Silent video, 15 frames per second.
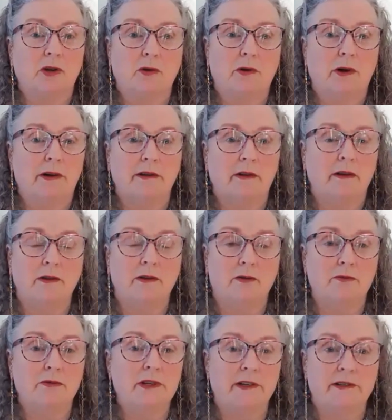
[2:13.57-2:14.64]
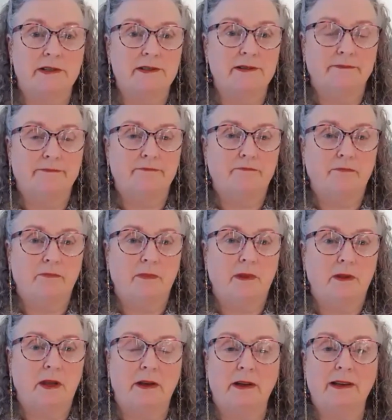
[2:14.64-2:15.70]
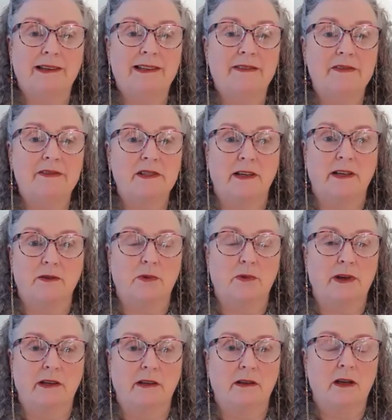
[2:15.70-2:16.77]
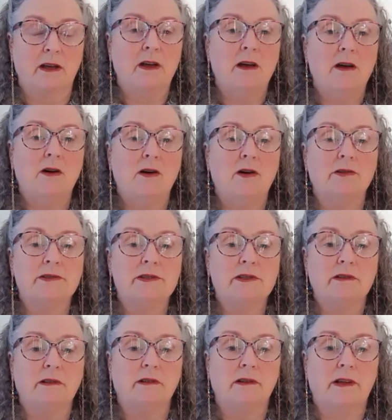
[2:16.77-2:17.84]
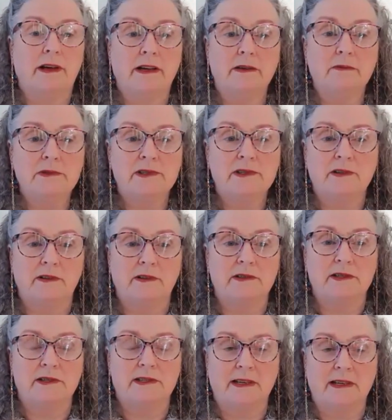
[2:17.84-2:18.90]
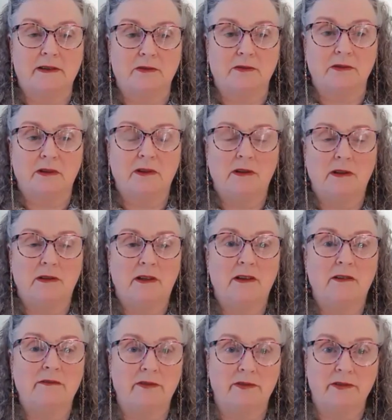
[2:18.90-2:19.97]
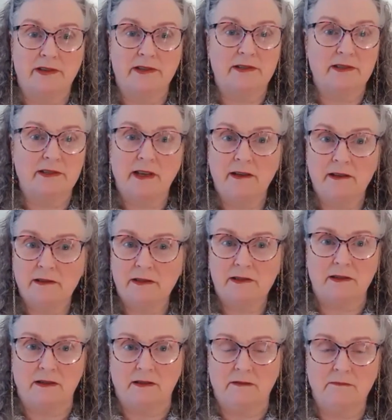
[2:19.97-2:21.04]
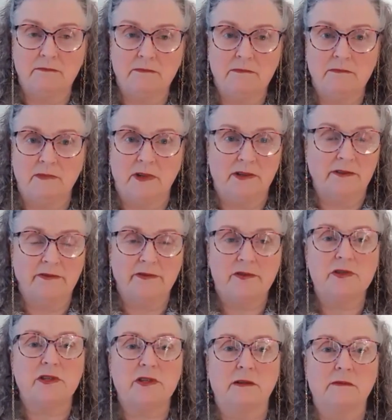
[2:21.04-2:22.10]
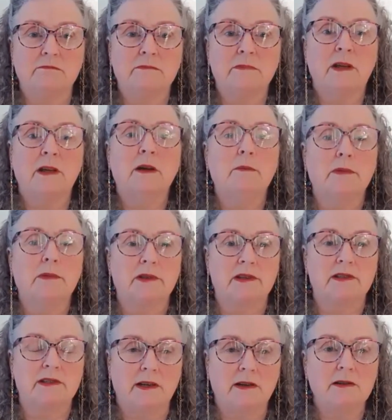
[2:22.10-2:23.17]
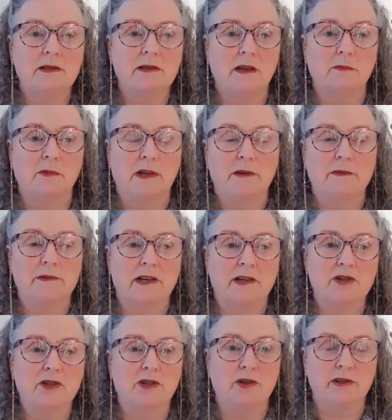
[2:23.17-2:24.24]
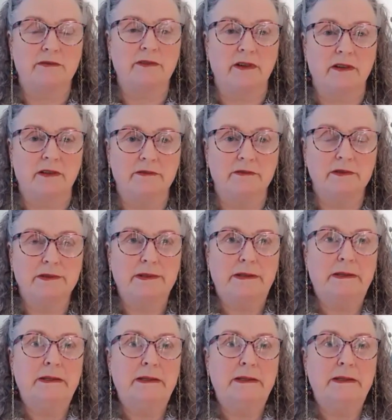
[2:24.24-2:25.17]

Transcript: I owned it, and I lived that way until I was knocked down for the second time, not the first time, but the second time when I was age 35.